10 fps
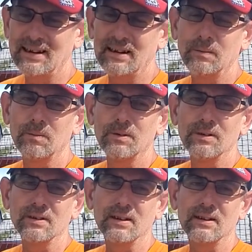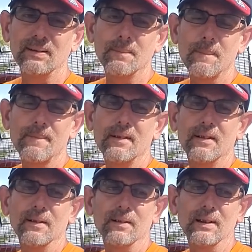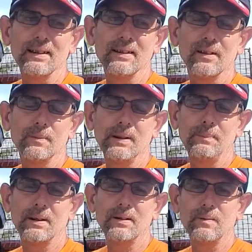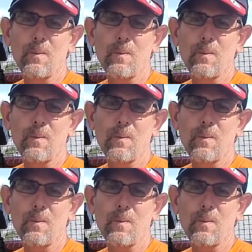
did was uh, run down to Home Depot.